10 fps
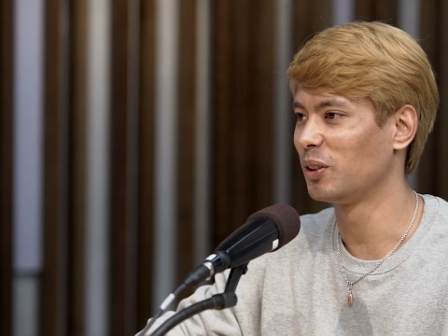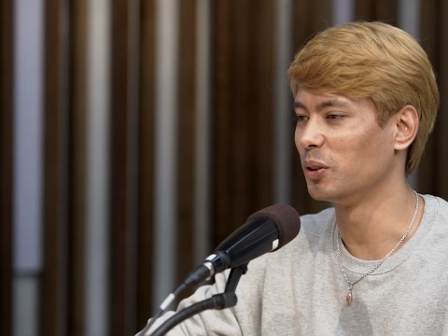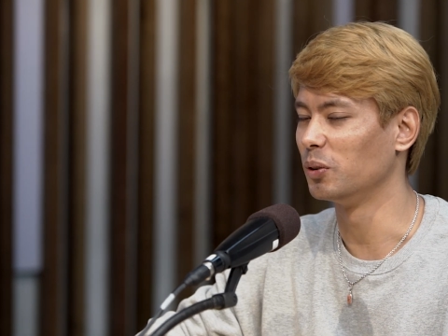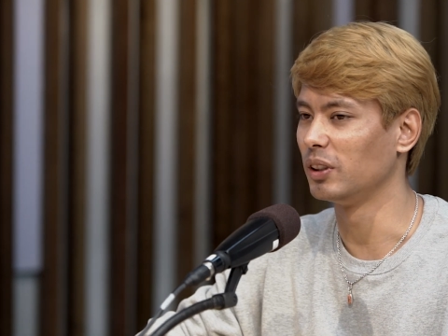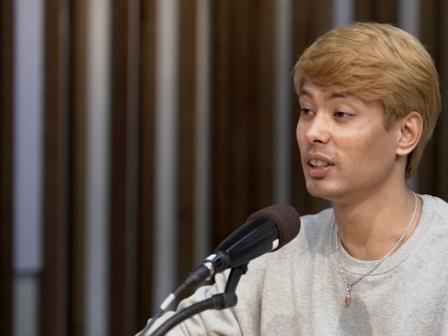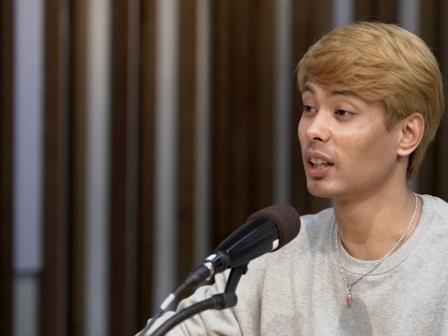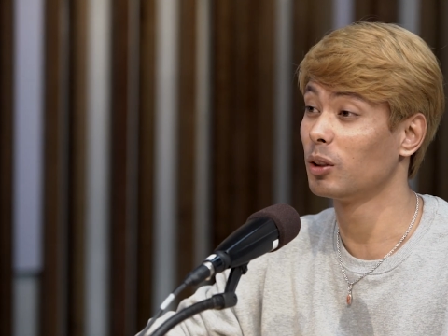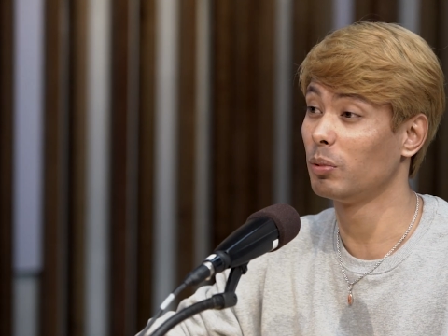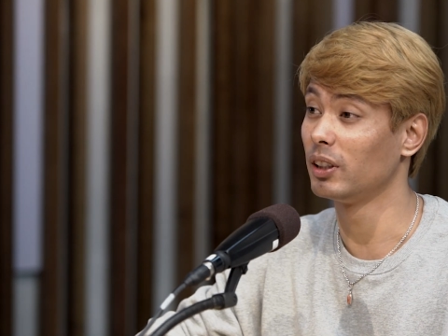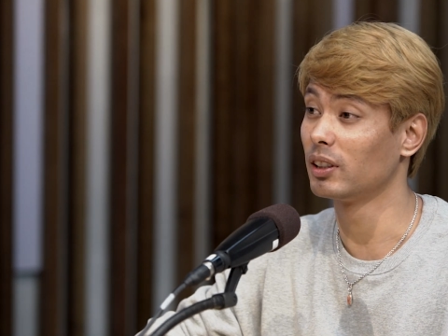So these
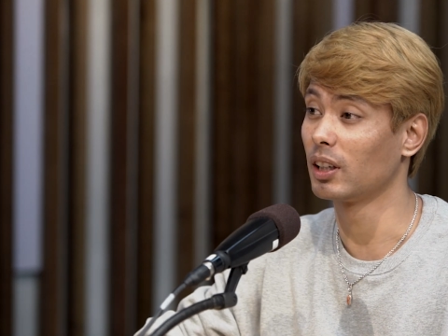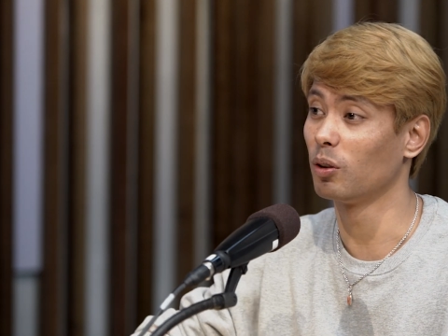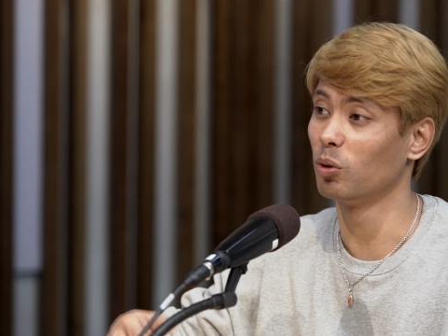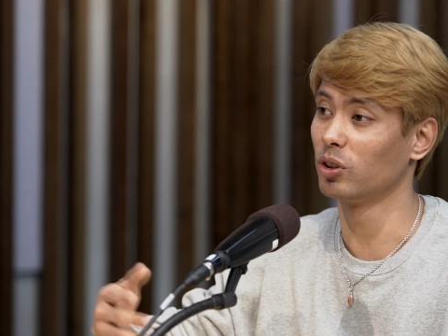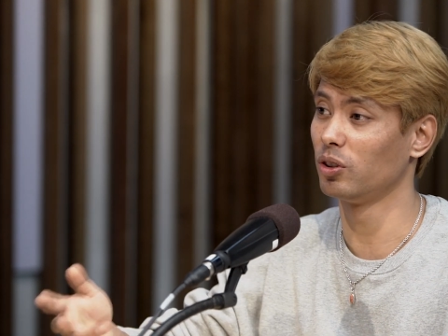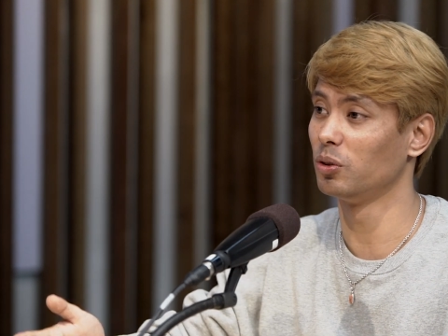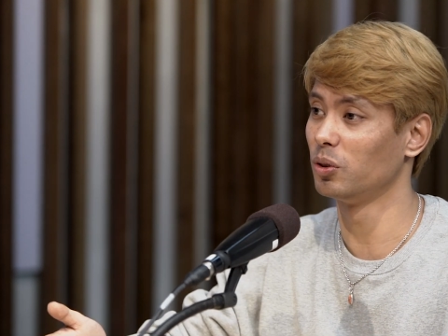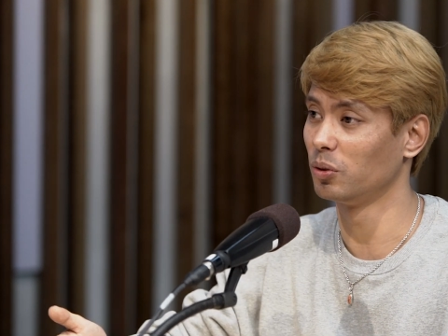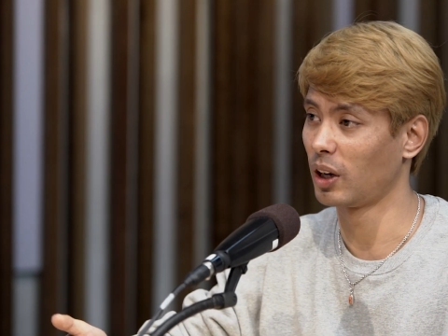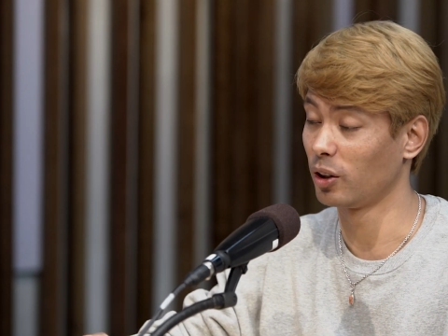kind of places I want you
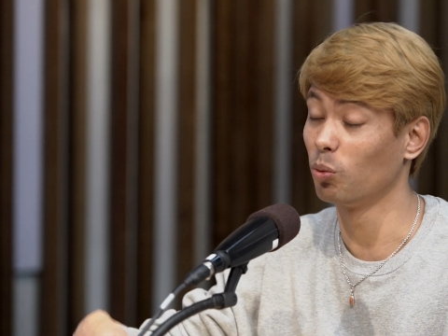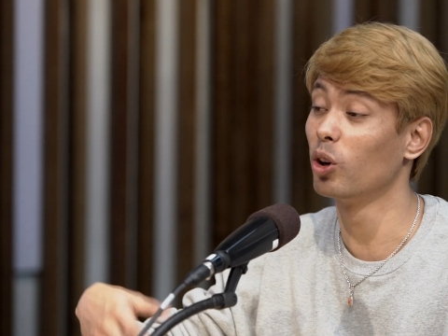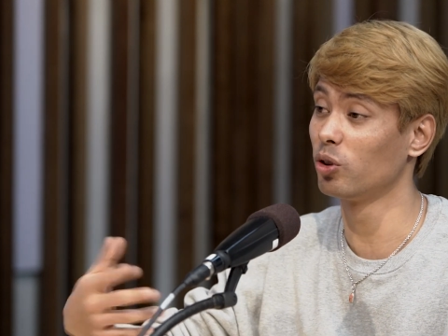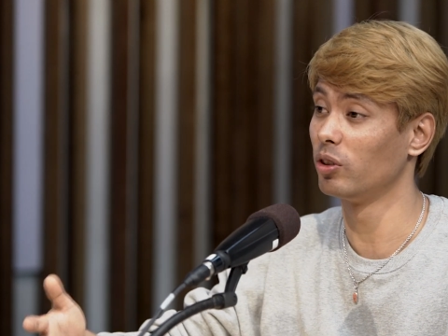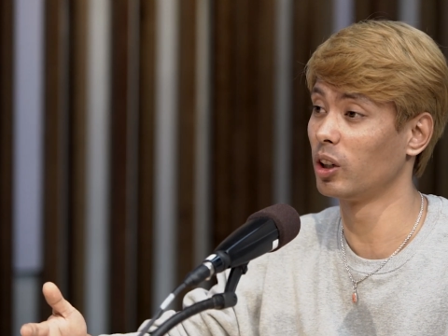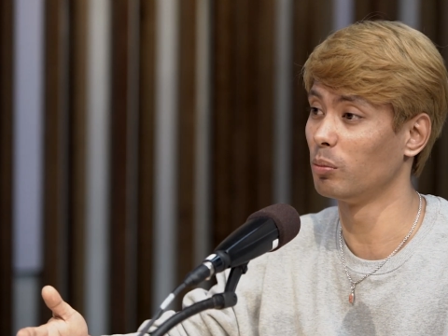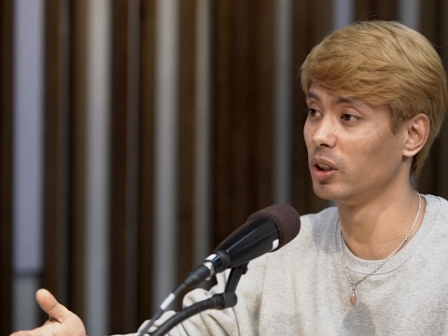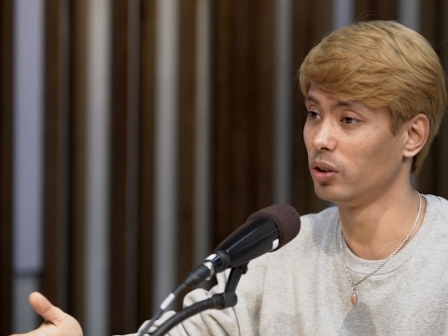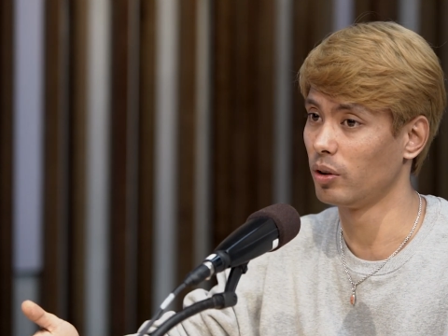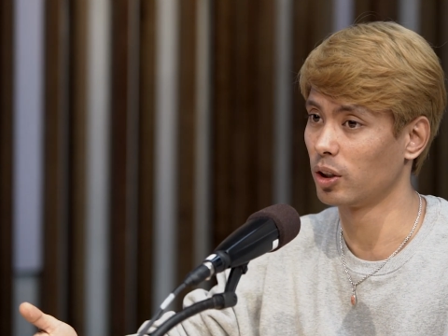to, I want to
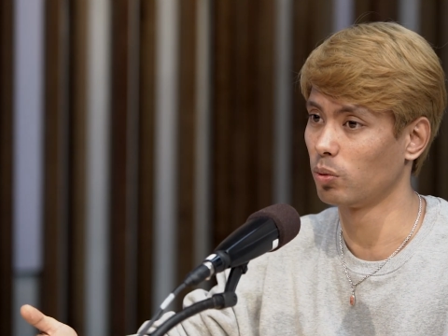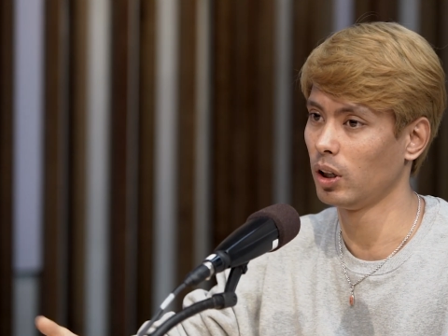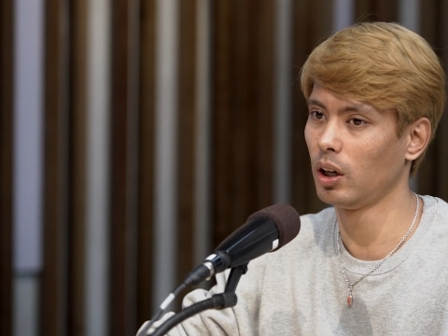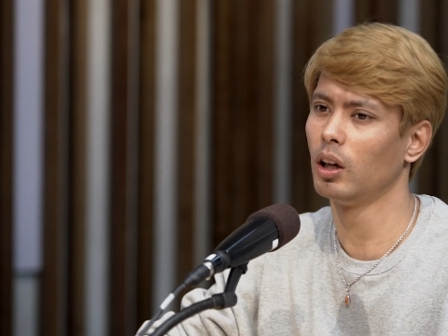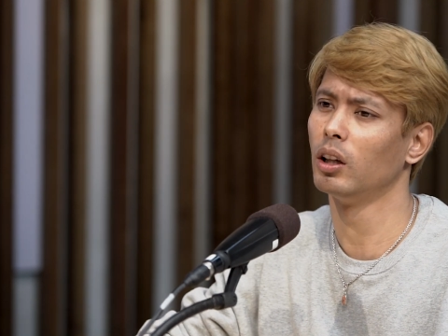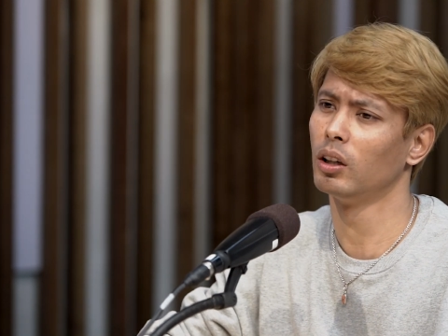recommend you as well.